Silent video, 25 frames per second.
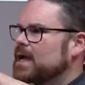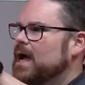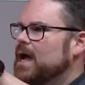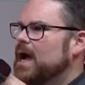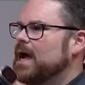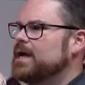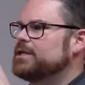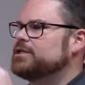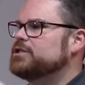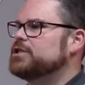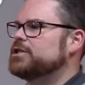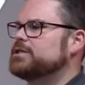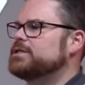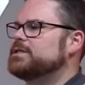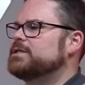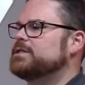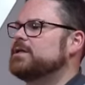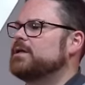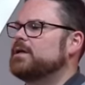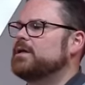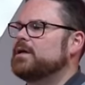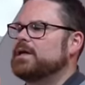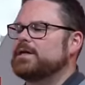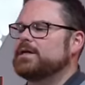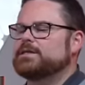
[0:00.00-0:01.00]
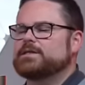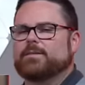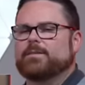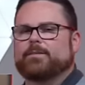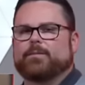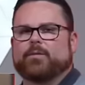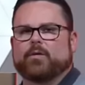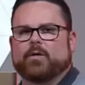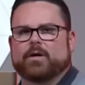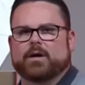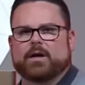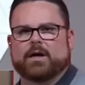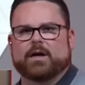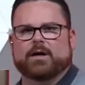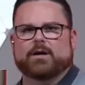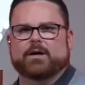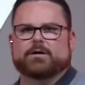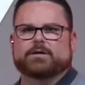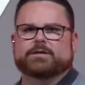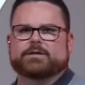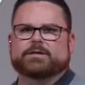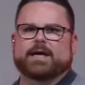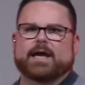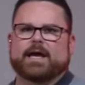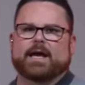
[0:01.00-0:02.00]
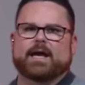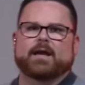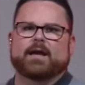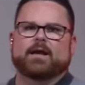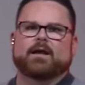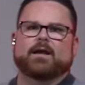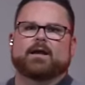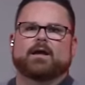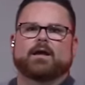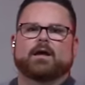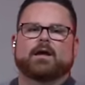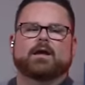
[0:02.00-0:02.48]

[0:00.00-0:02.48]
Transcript: It's just it's important to understand,